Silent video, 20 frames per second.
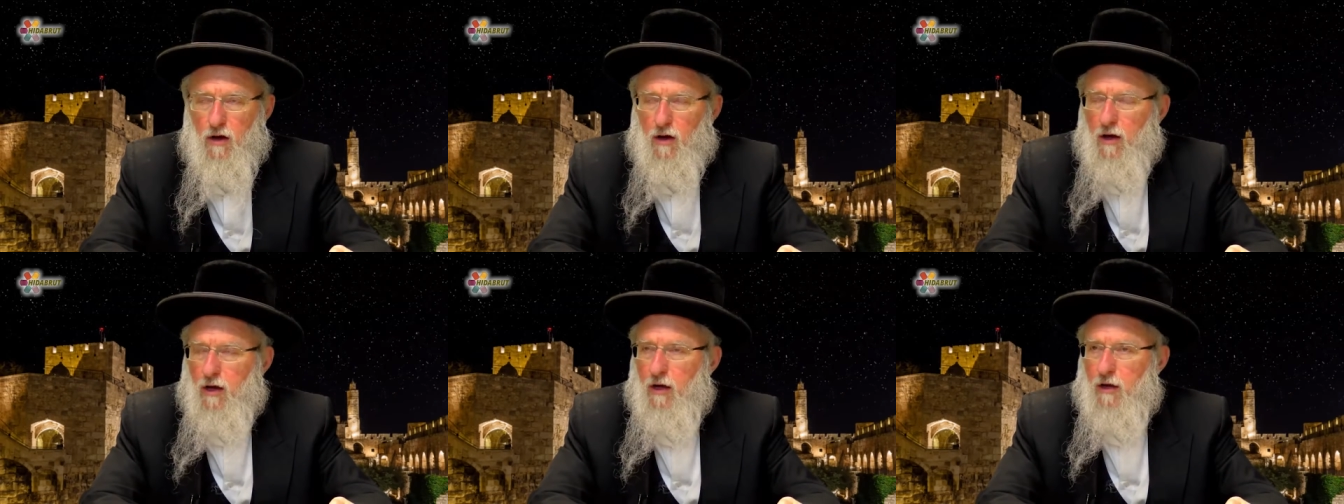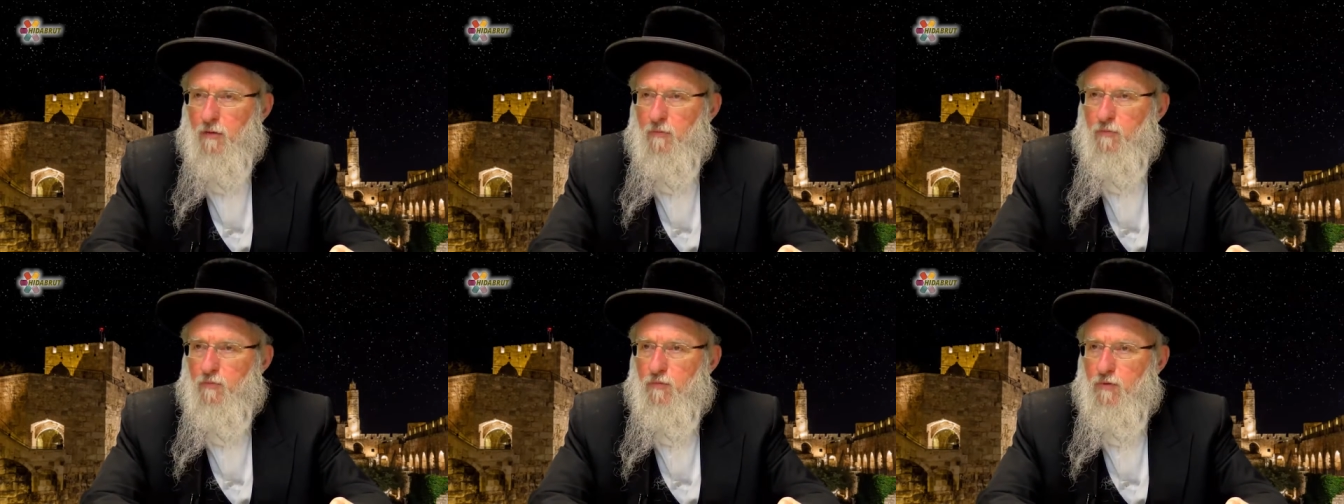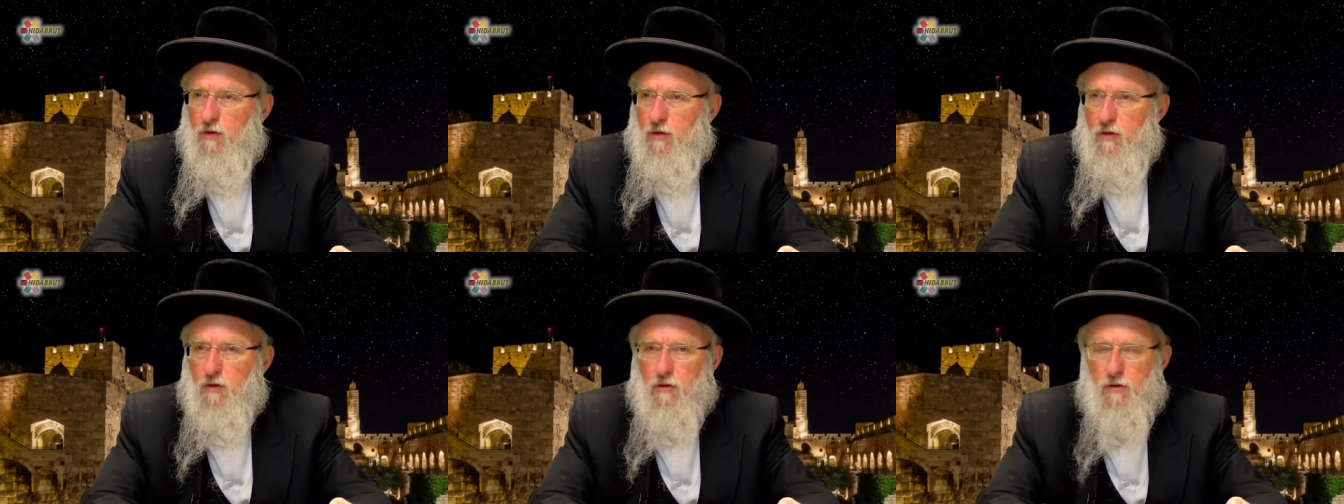
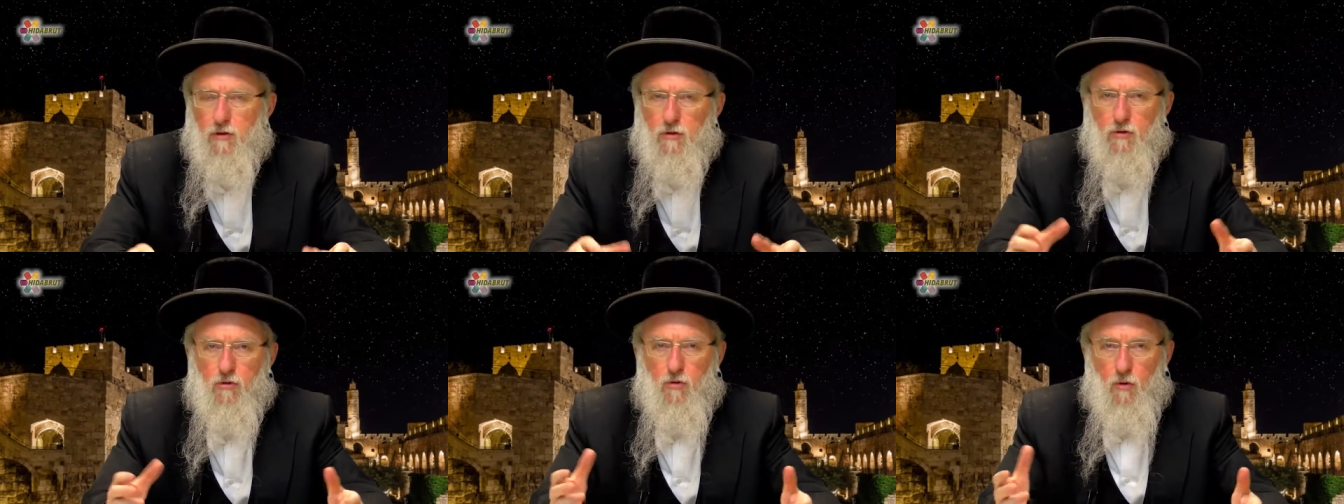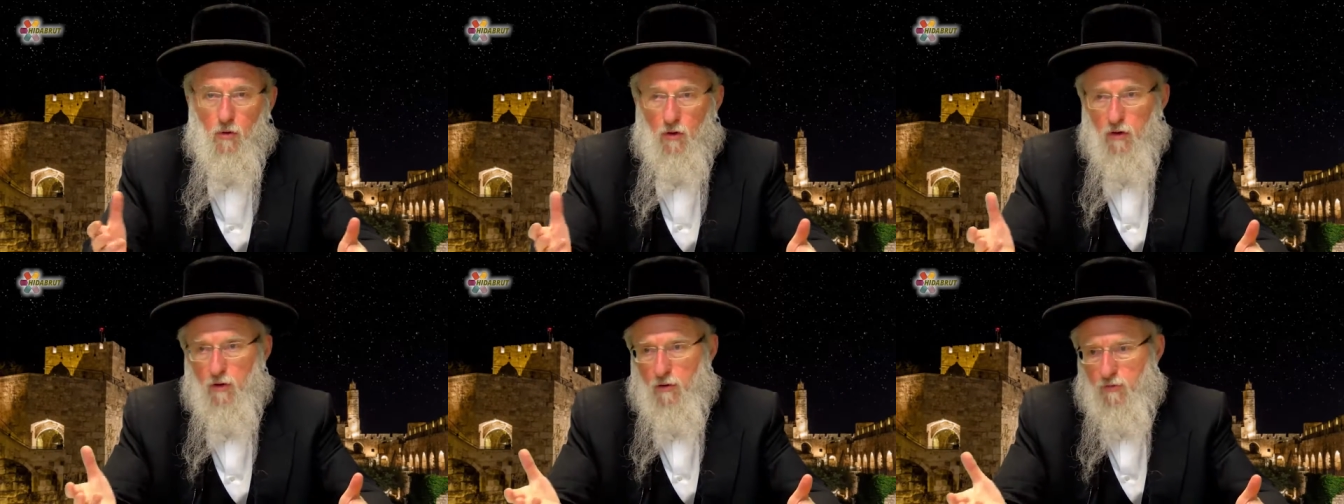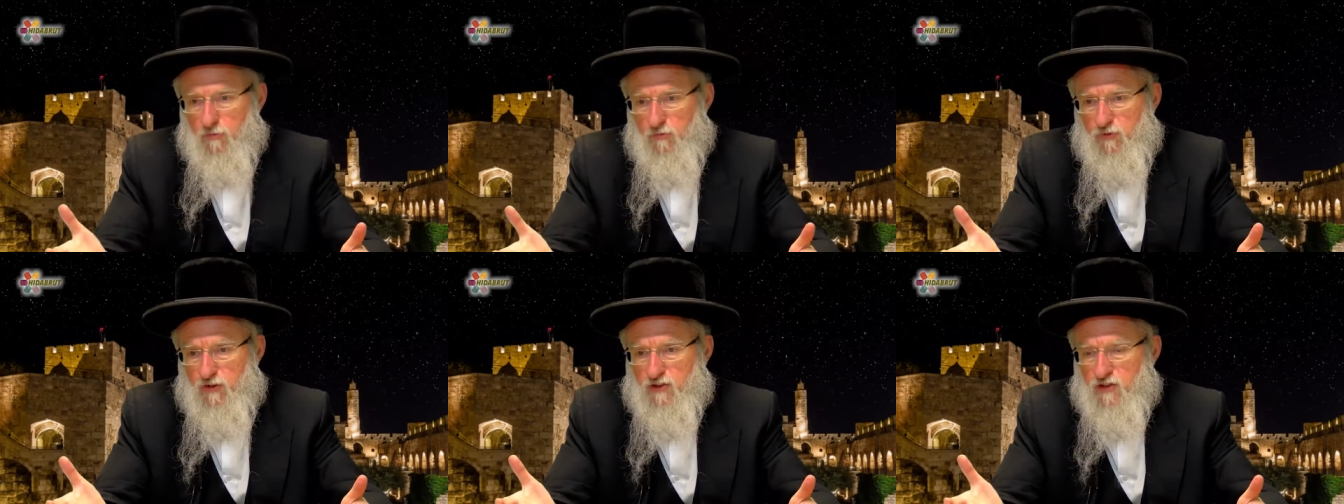or
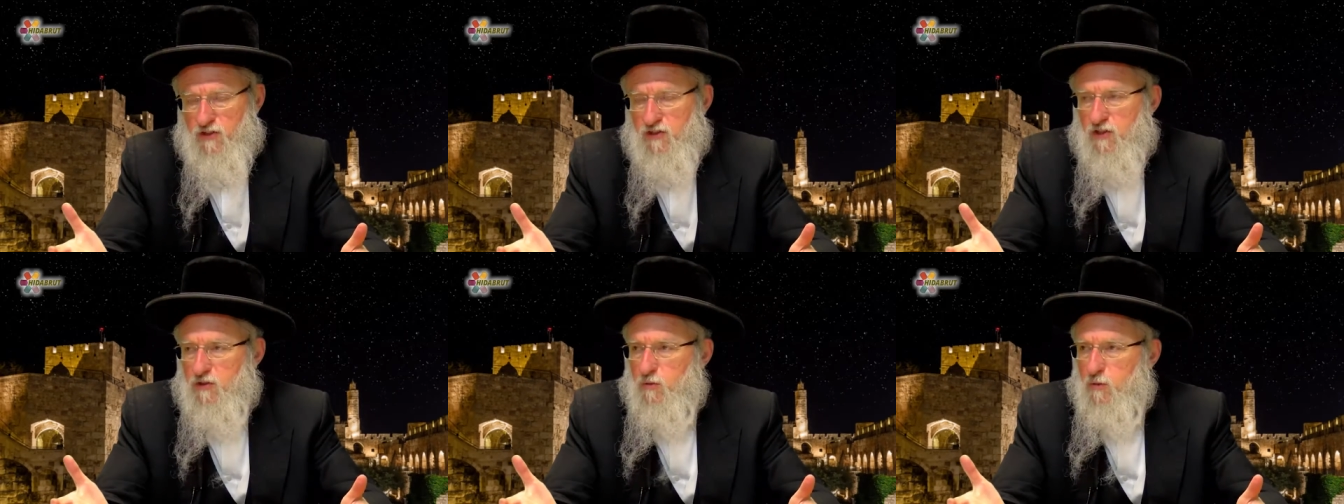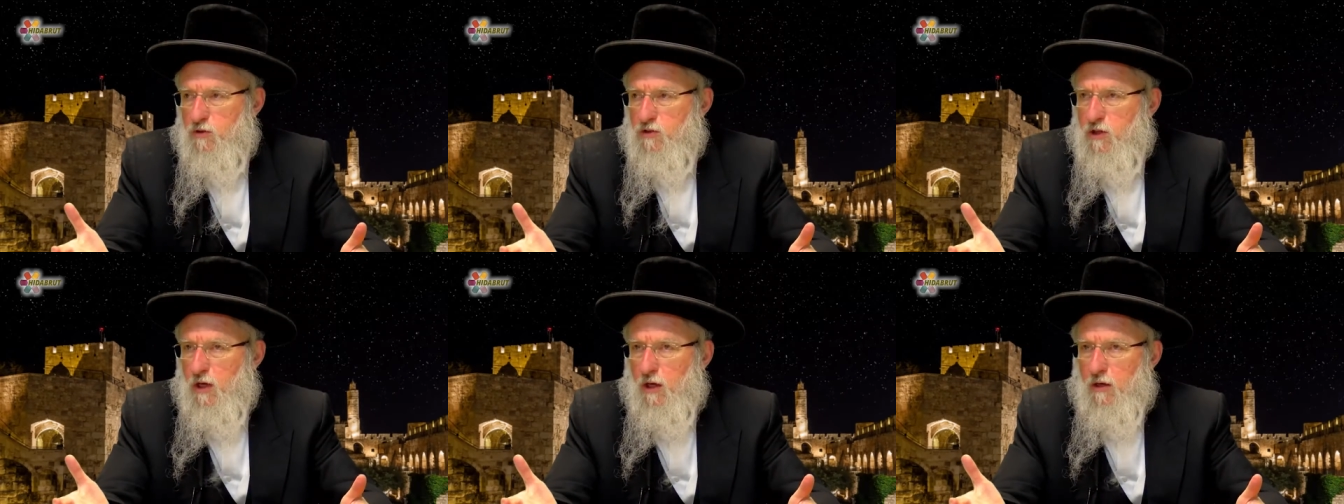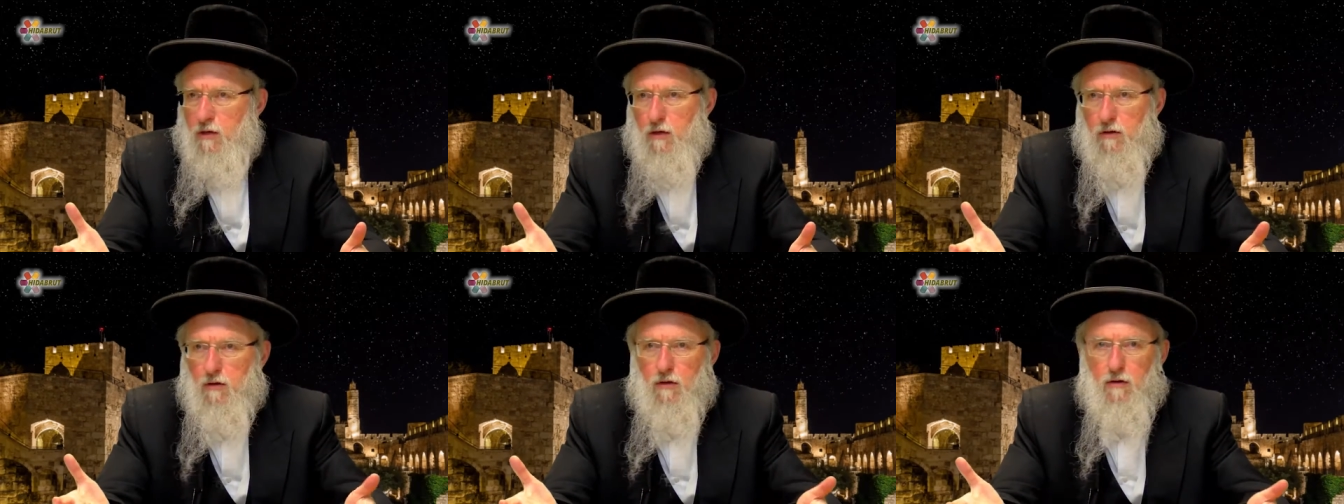a physicist would
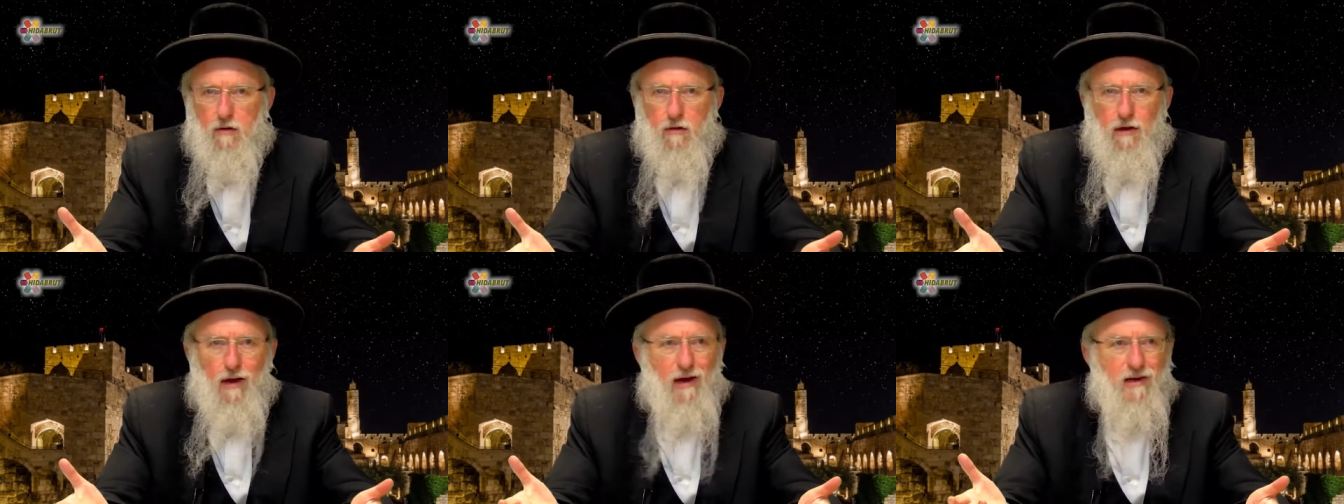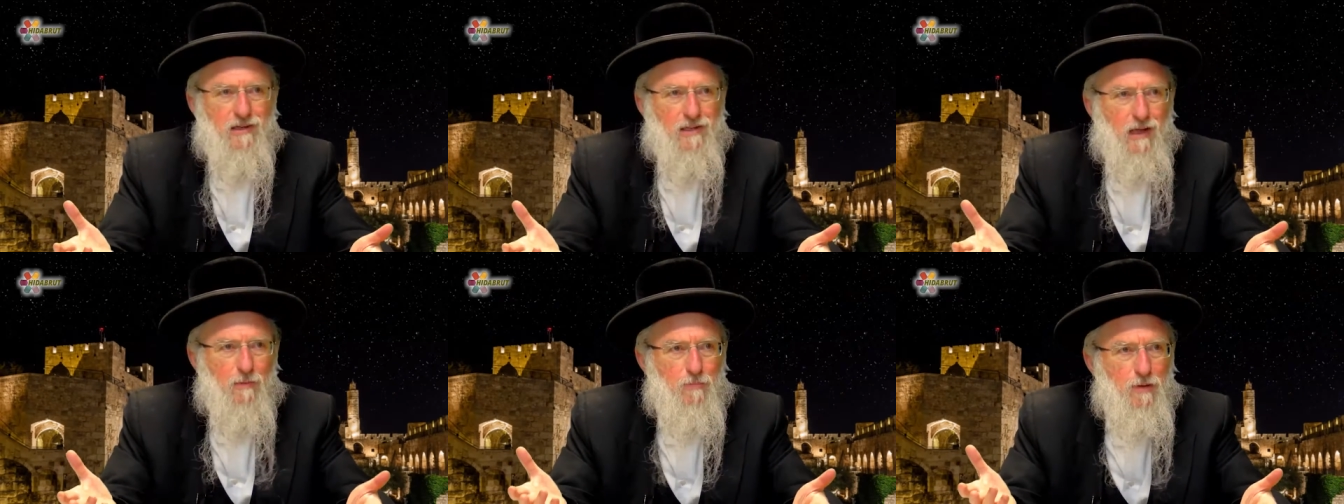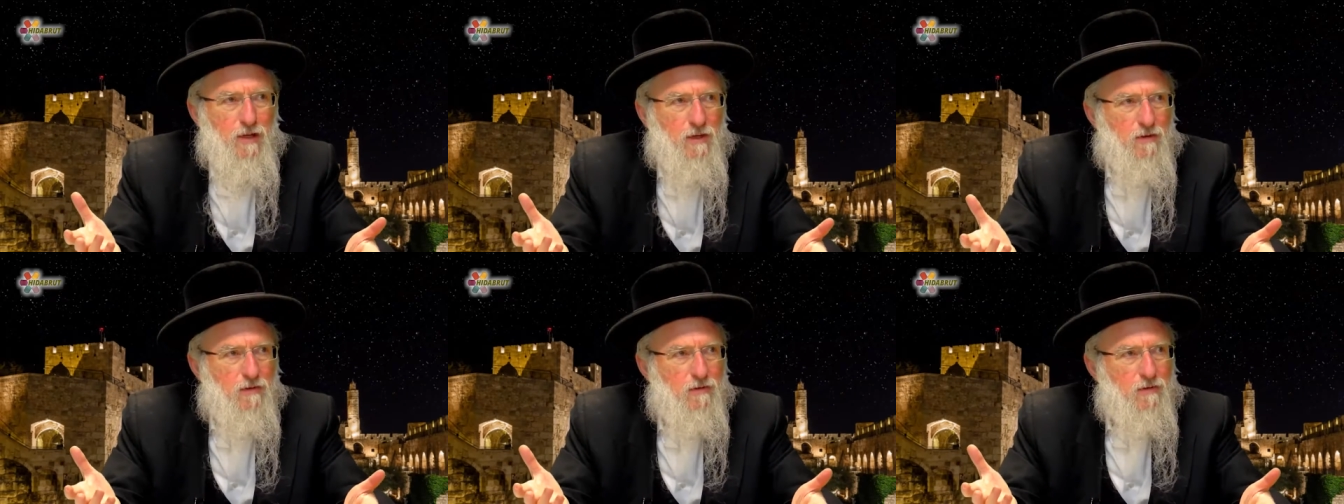say, how can that
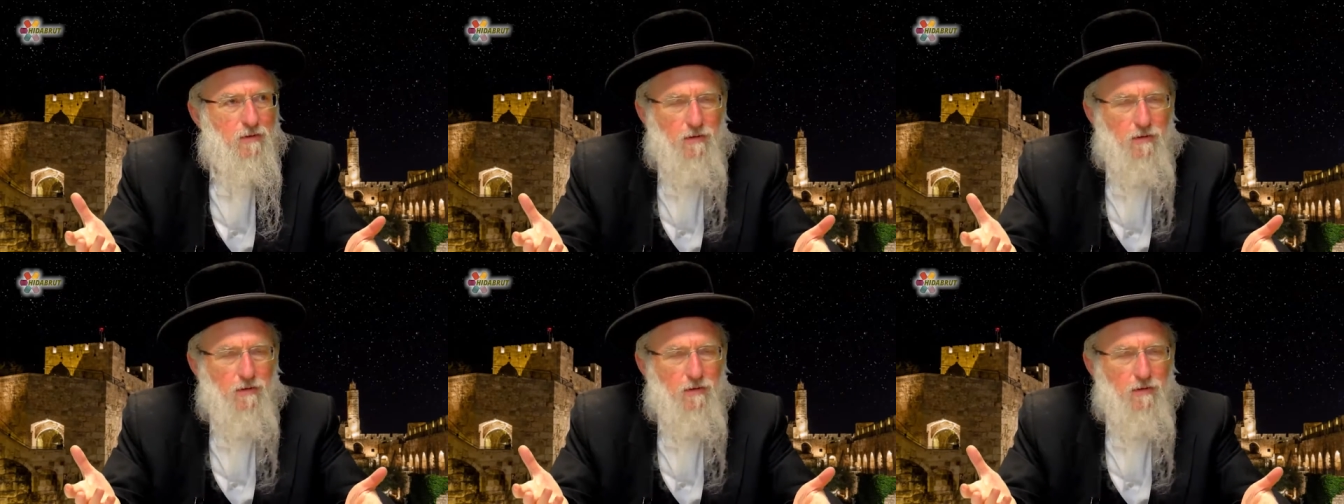be?